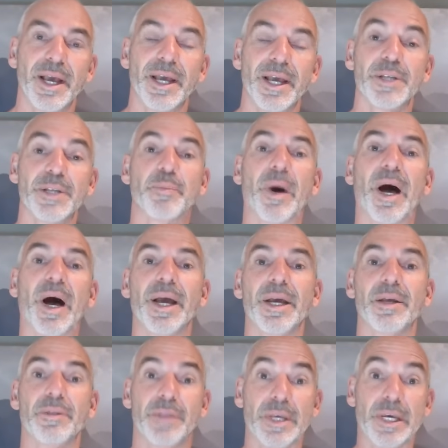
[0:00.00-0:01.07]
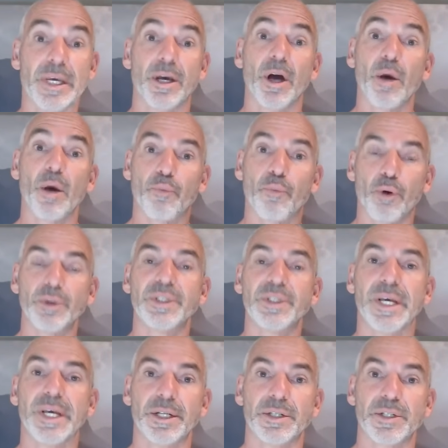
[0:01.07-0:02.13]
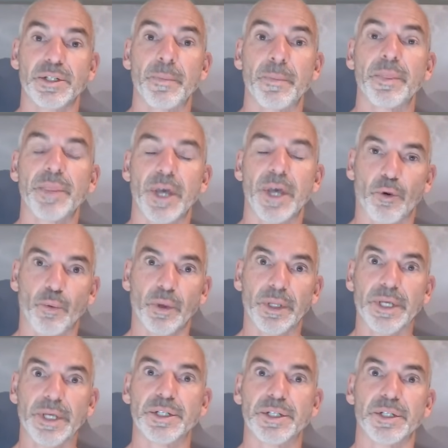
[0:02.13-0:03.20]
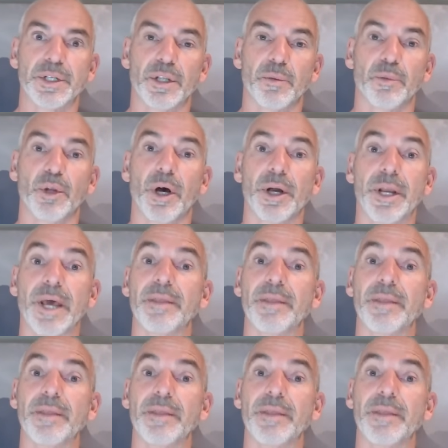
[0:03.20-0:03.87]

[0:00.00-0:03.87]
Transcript: is by the proteins that are released into the blood,